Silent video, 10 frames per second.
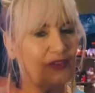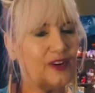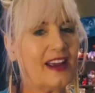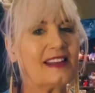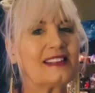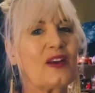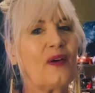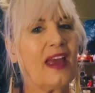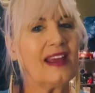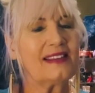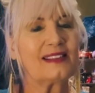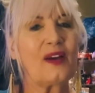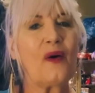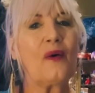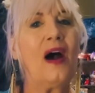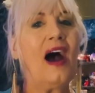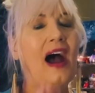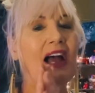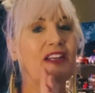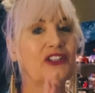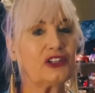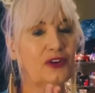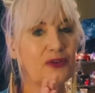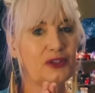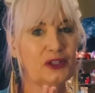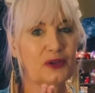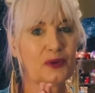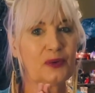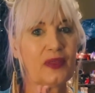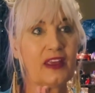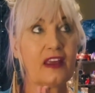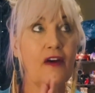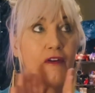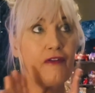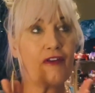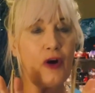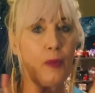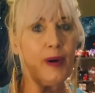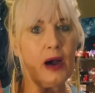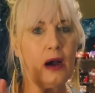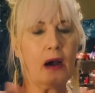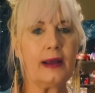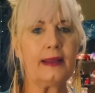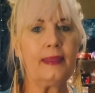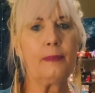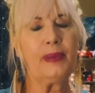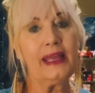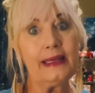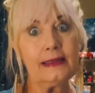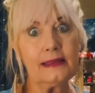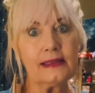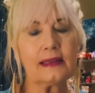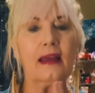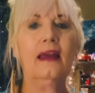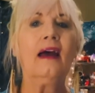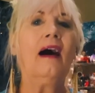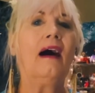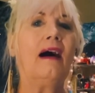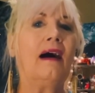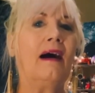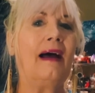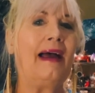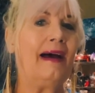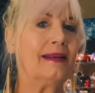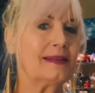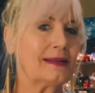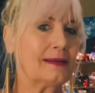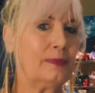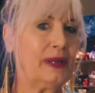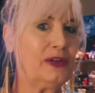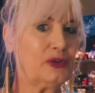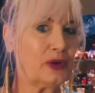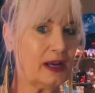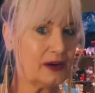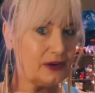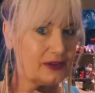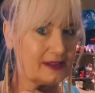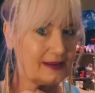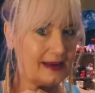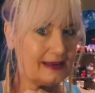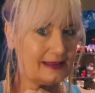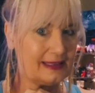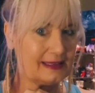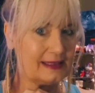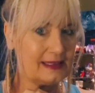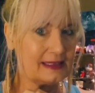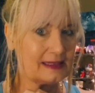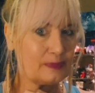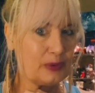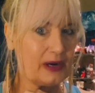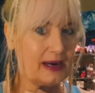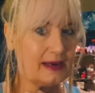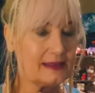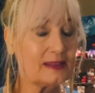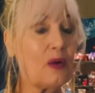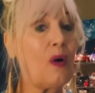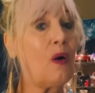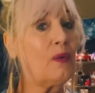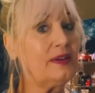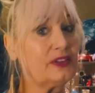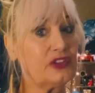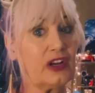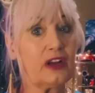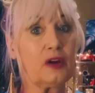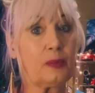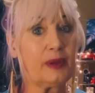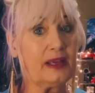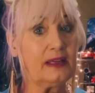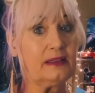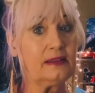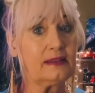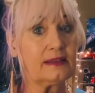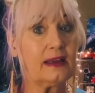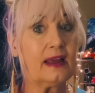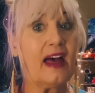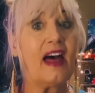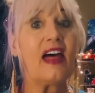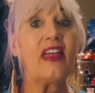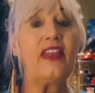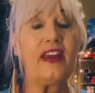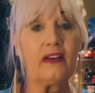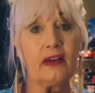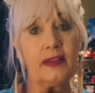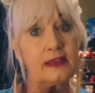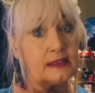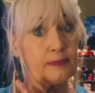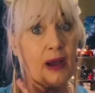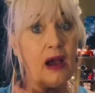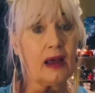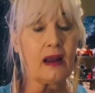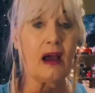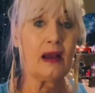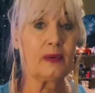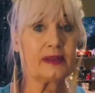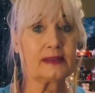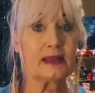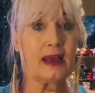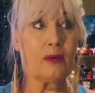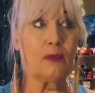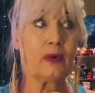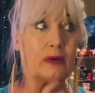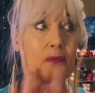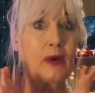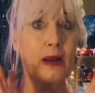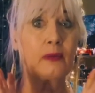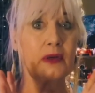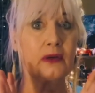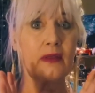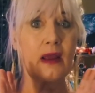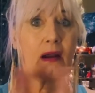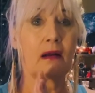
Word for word: friends, okay, so I showed you the faux pas in the pins uh, at Pin Traders at Disney Springs. So always check your pins. They're on the spot, I would say, right when you're there.